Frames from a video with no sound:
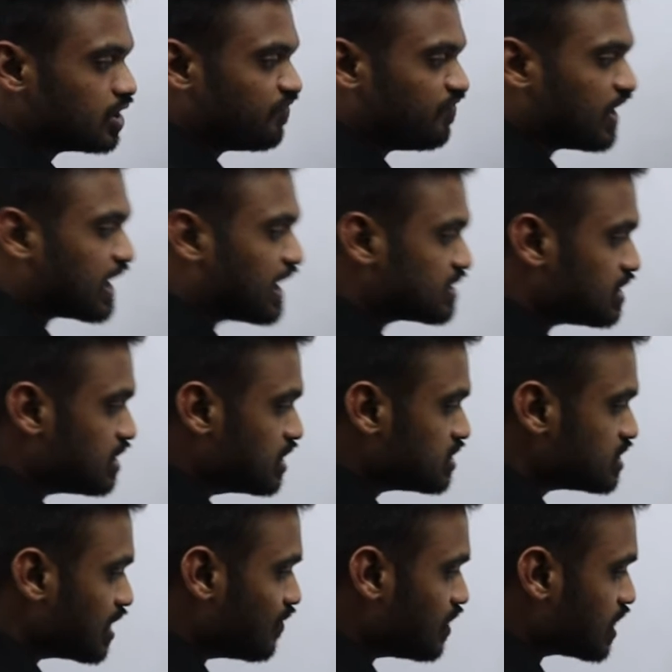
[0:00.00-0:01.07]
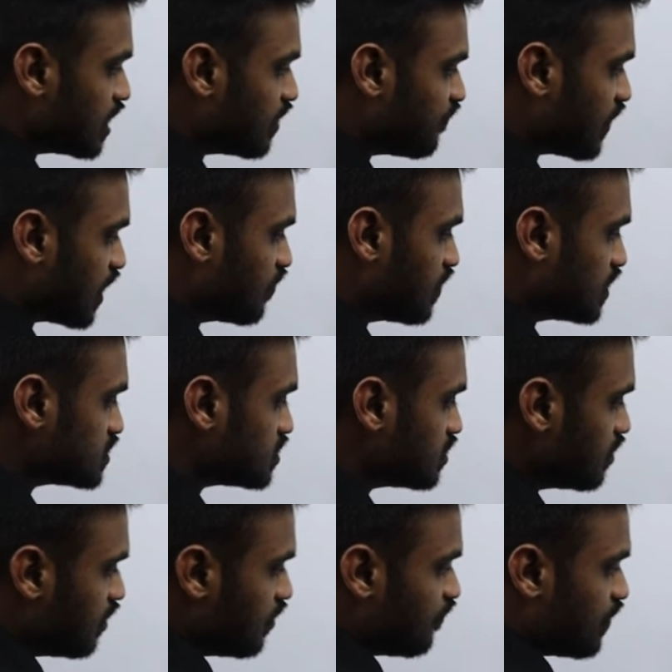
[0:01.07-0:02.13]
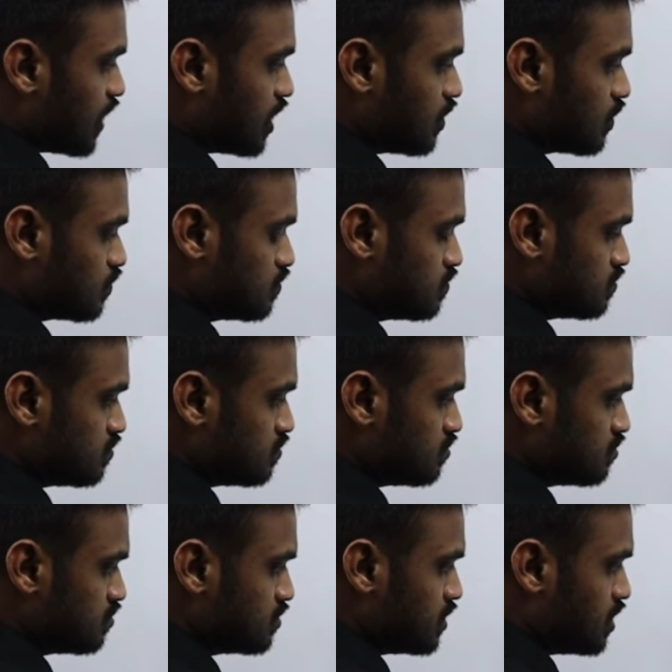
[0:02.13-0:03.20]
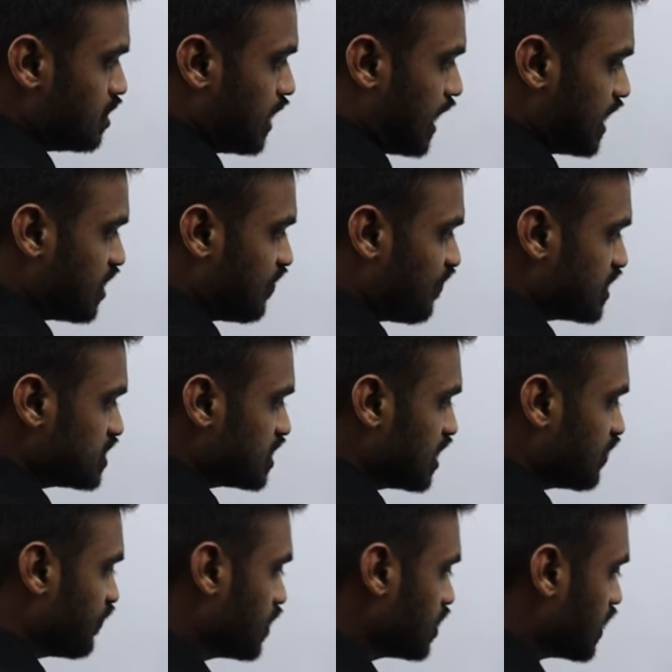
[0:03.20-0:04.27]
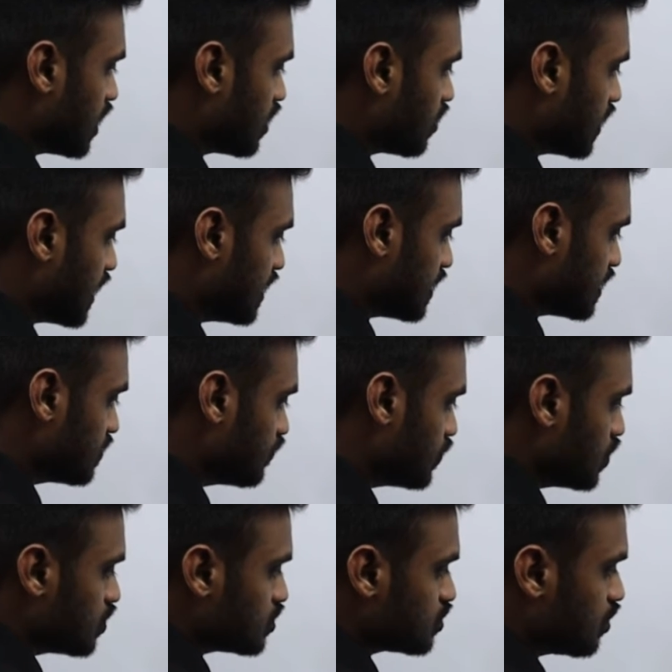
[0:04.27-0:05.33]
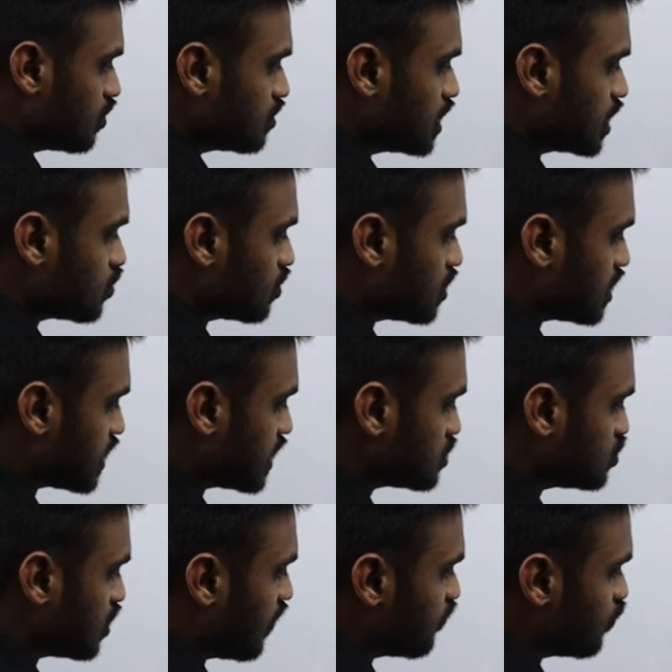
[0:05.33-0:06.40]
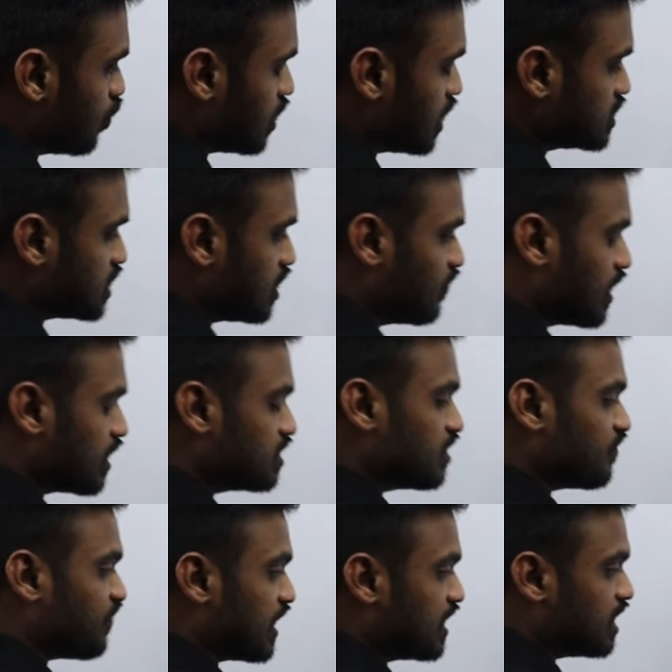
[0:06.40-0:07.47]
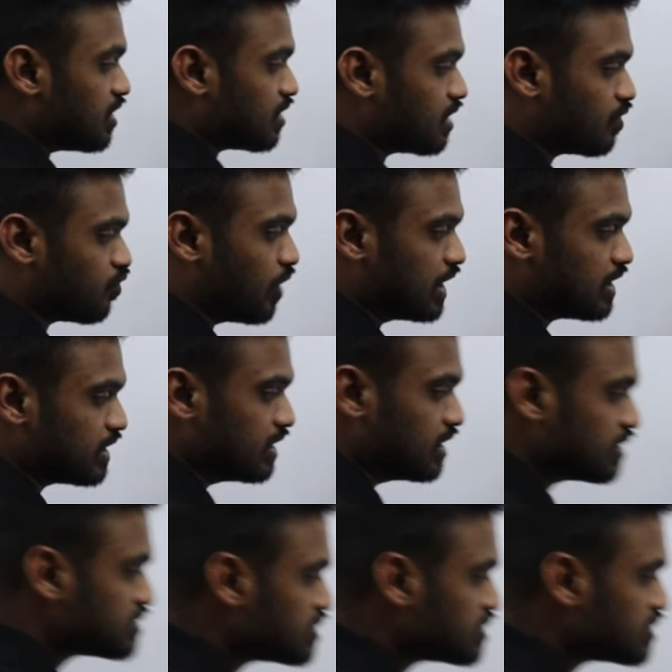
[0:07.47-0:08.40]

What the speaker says: So if I cancel this I will get 5 ones 5 19 5 95, yeah, 19. So the total ratio of gold and silver in the final quantity